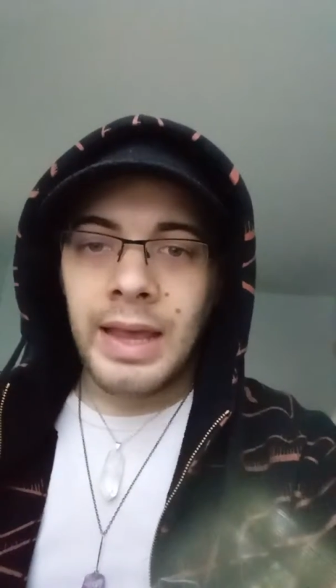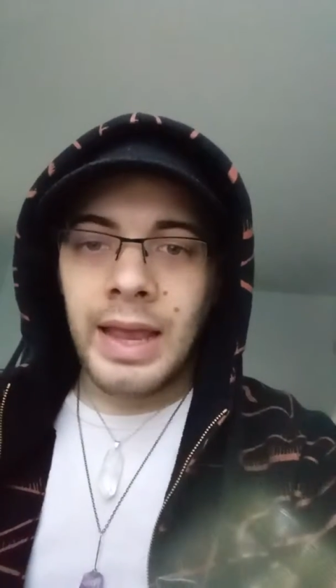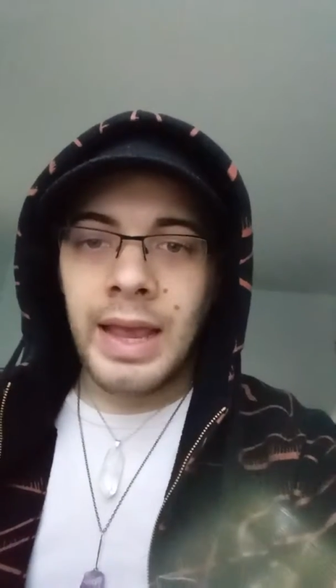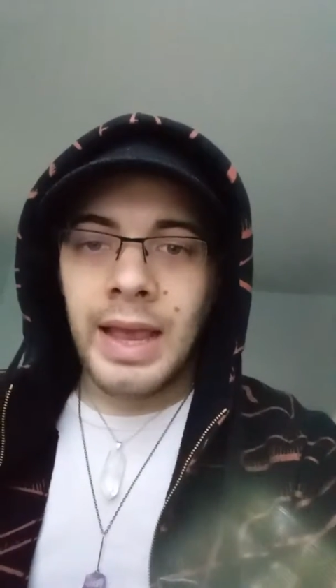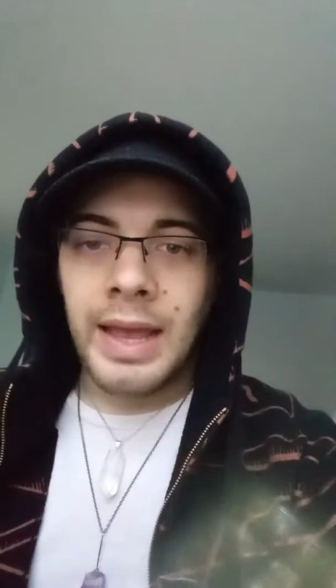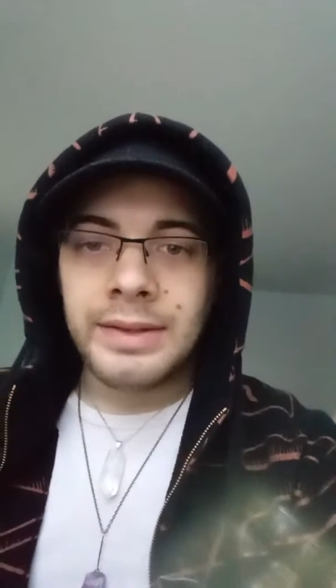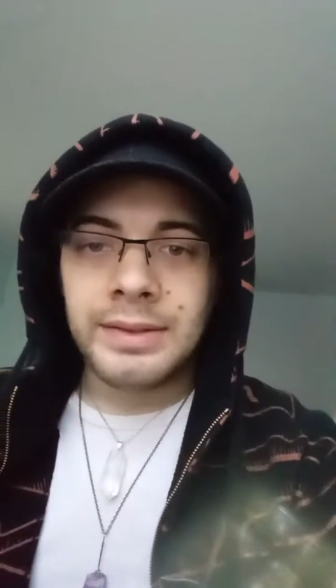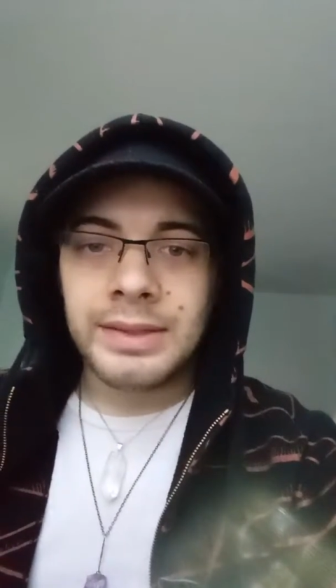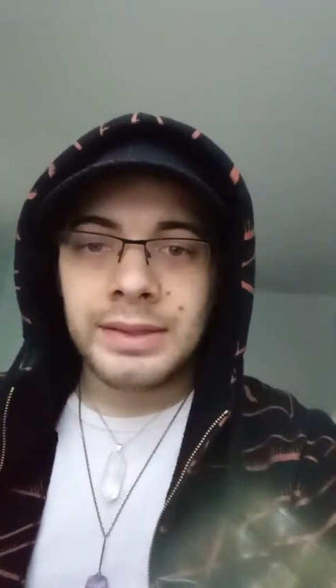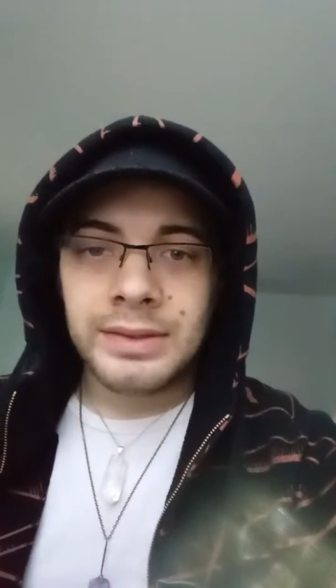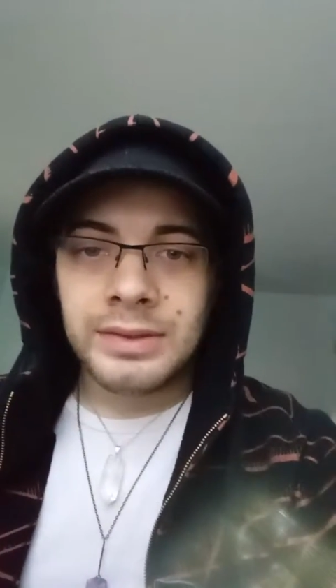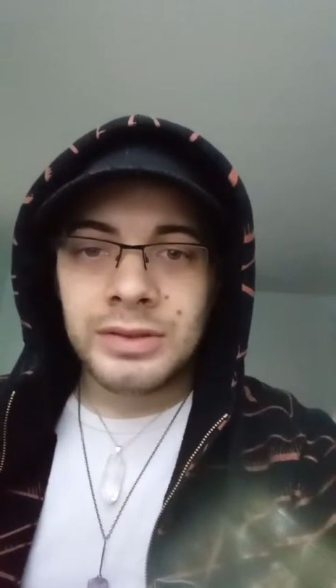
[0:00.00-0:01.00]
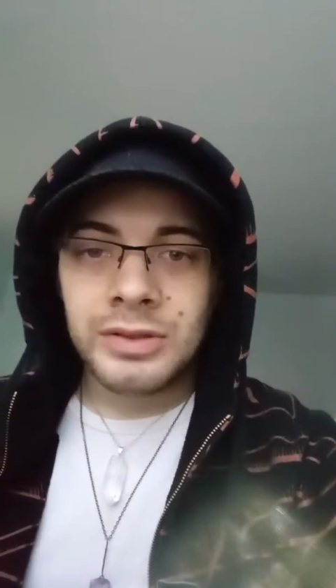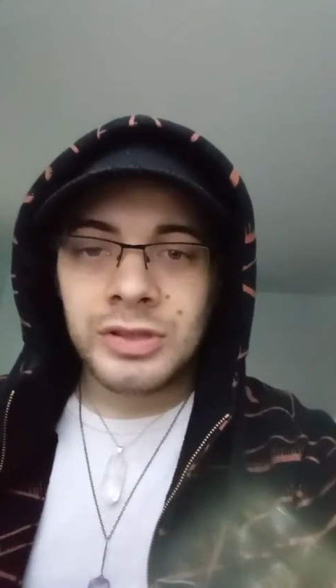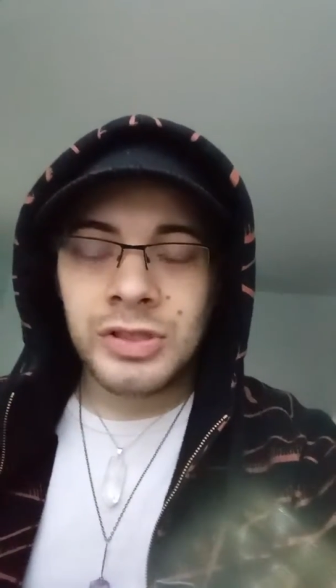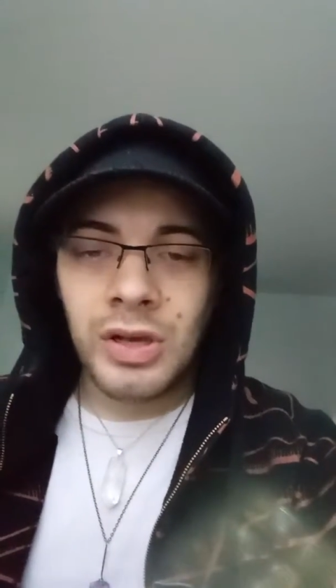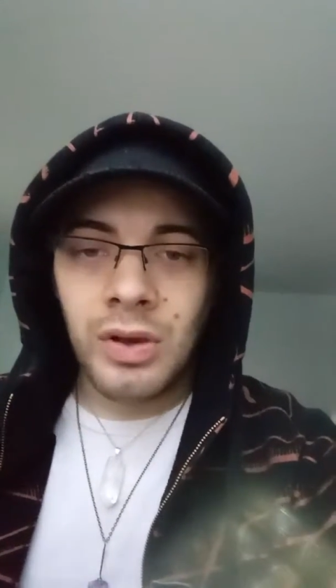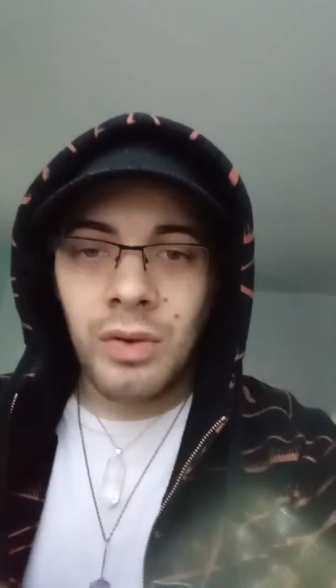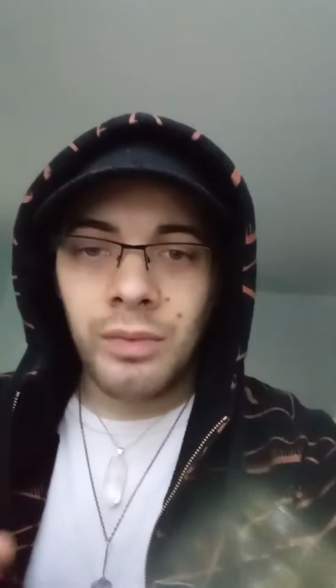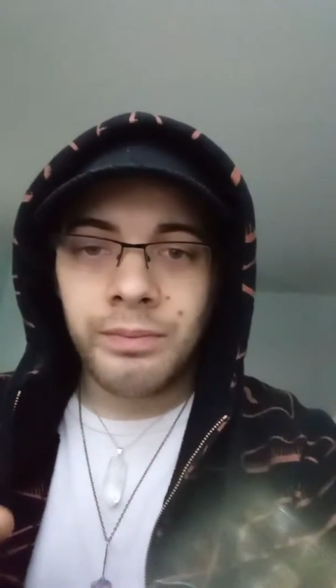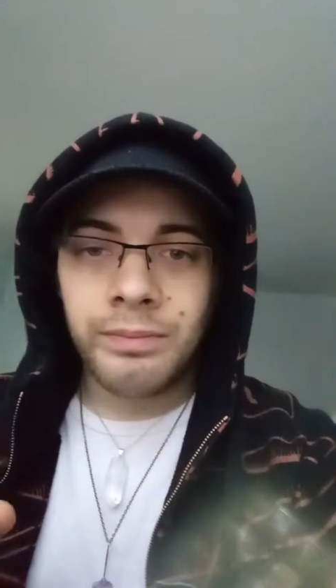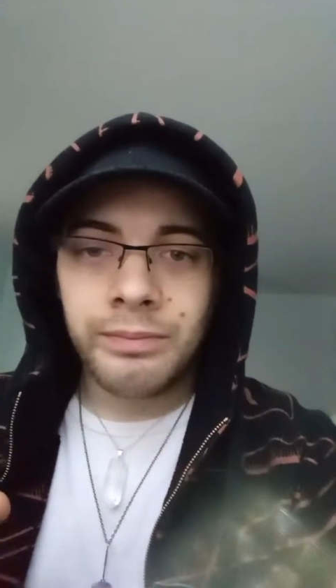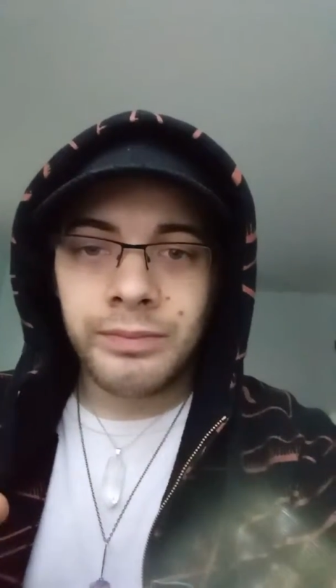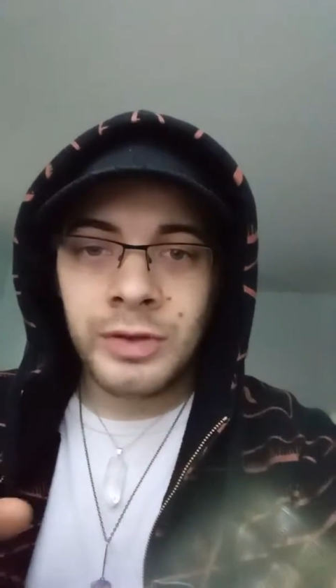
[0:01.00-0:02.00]
And so
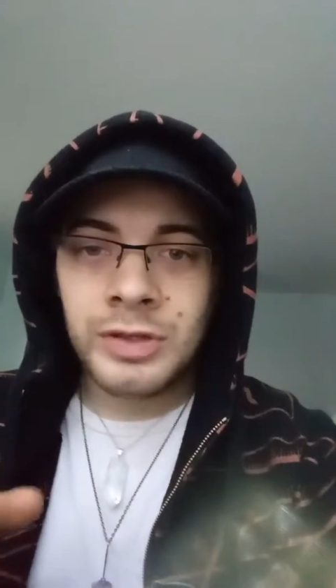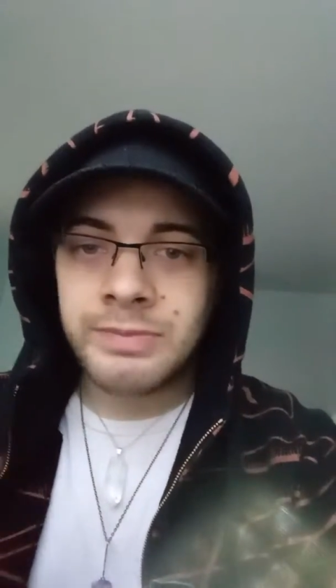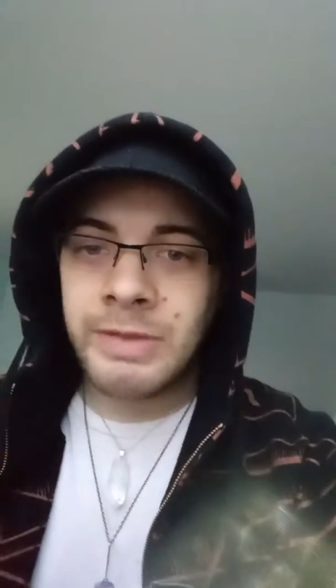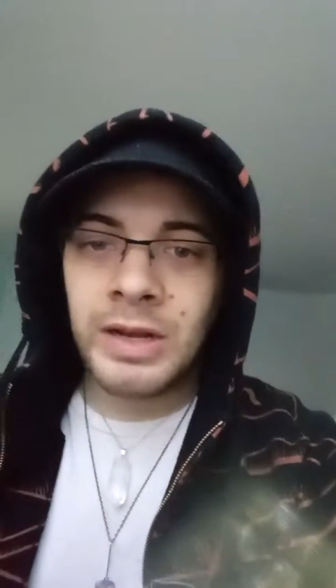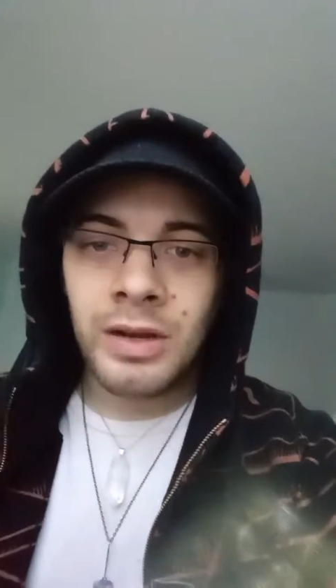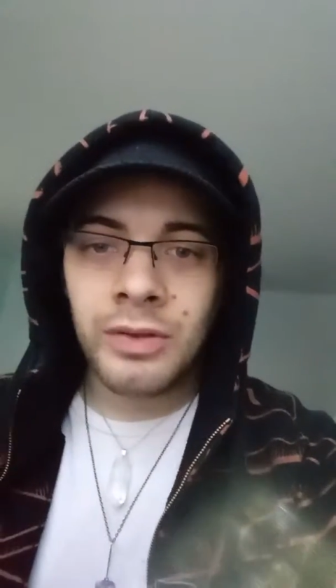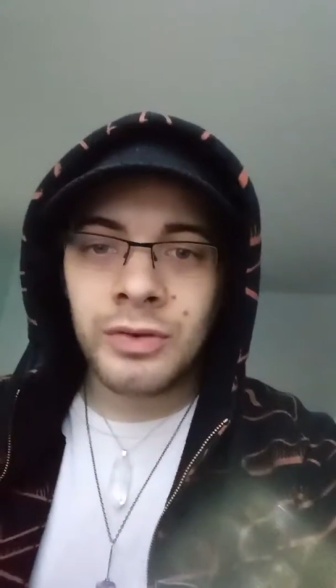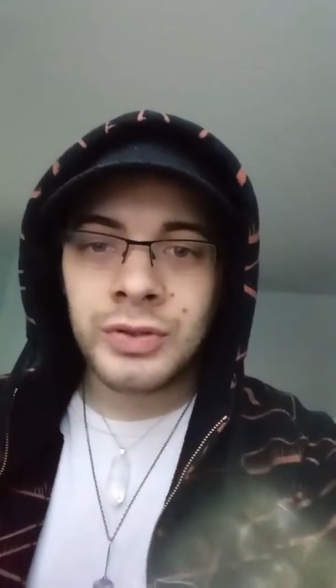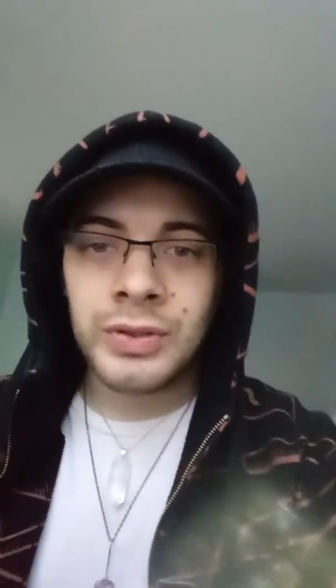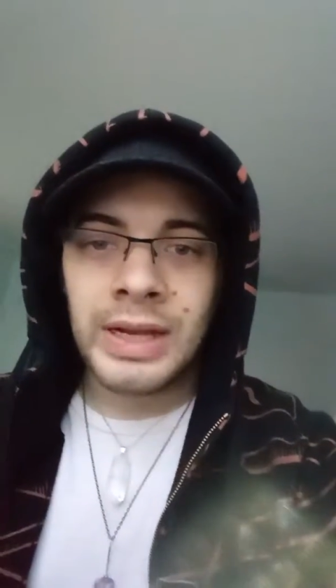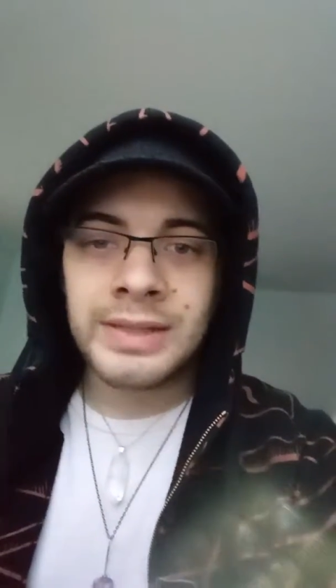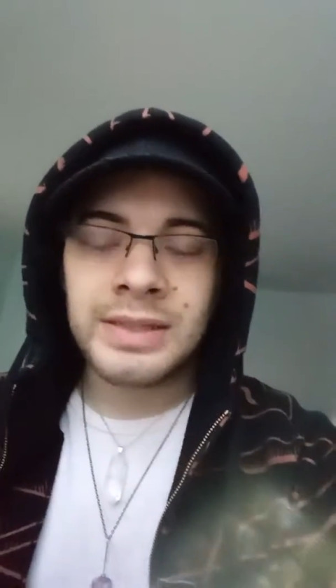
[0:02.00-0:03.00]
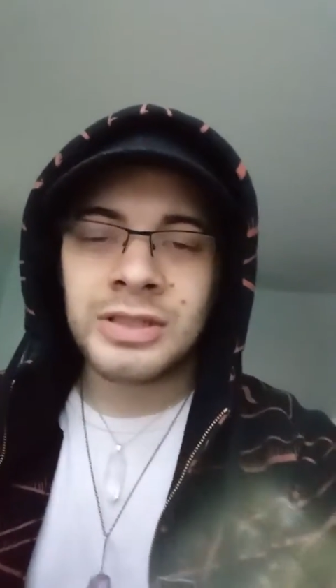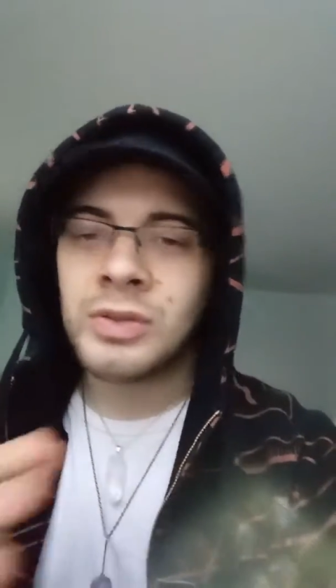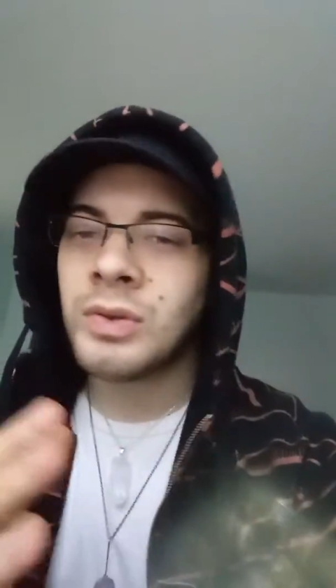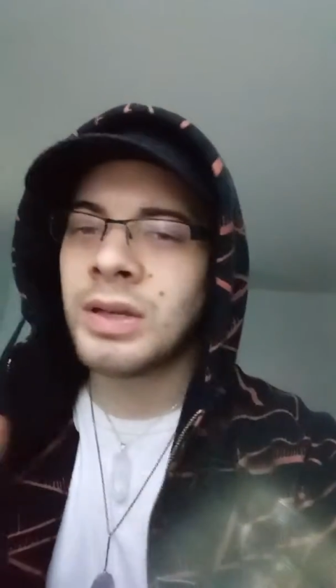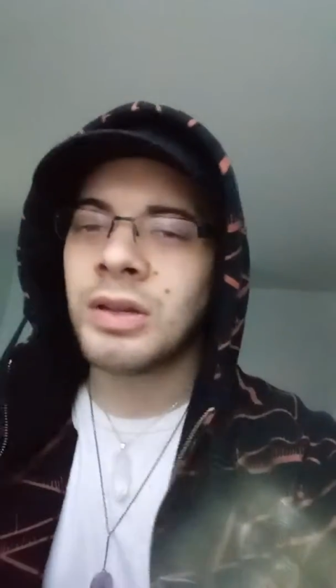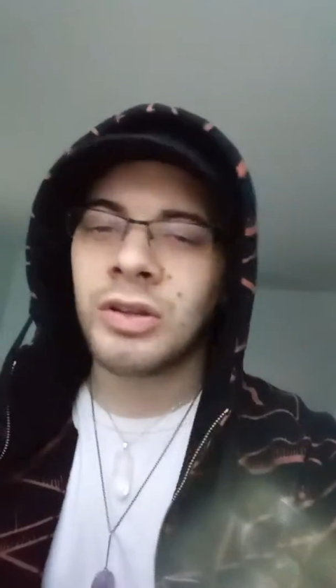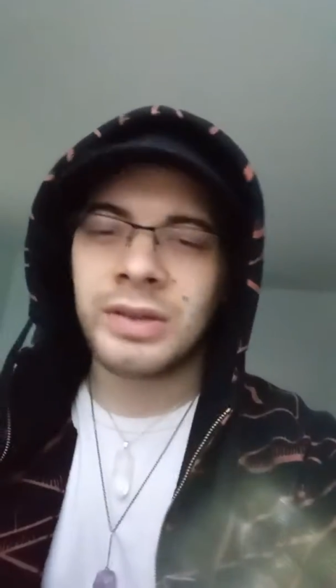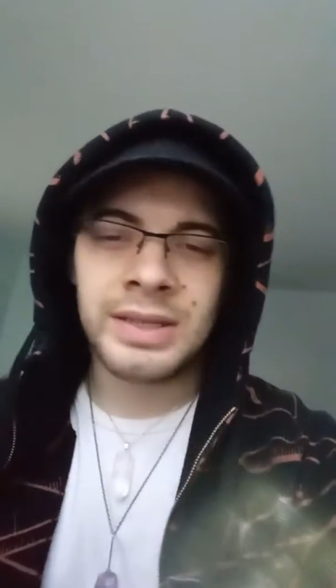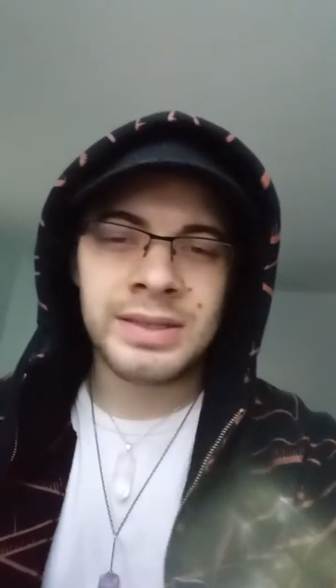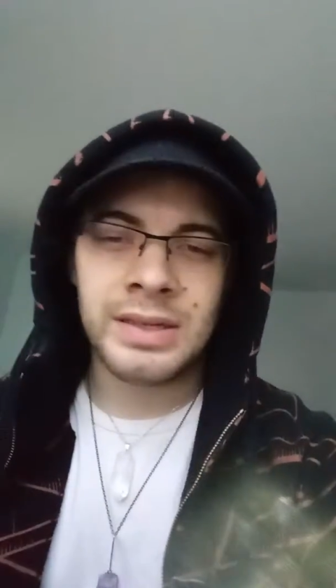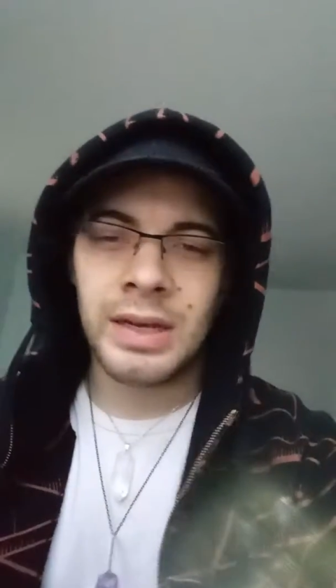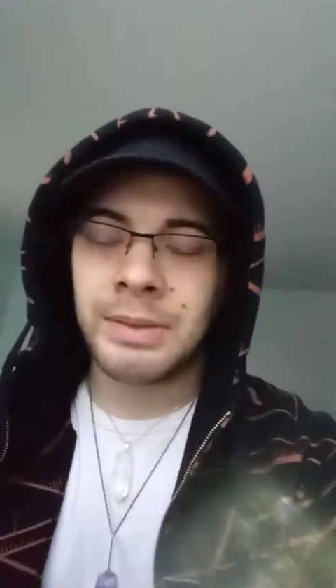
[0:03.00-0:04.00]
there's many other atrocities. You can look
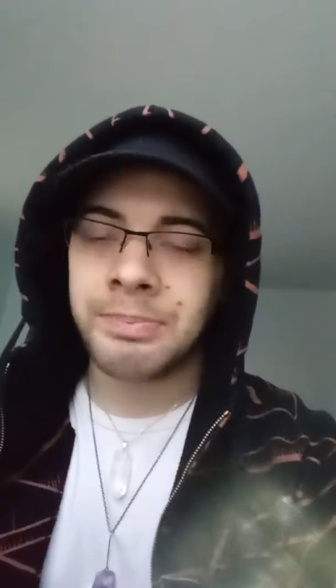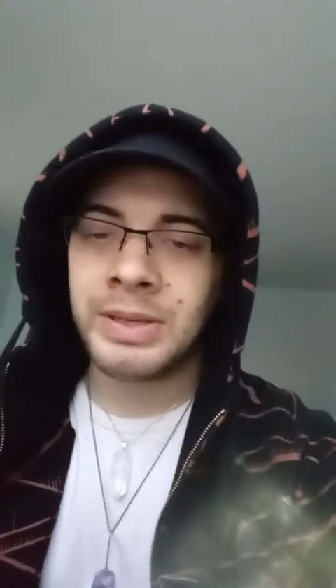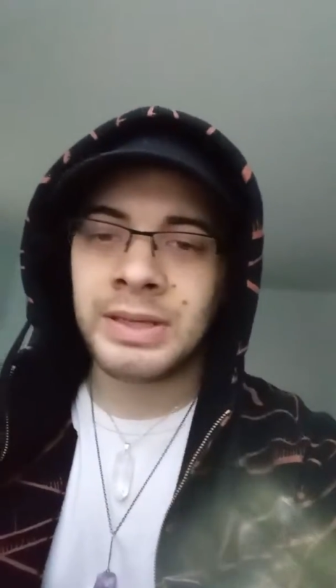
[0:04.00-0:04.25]
this up.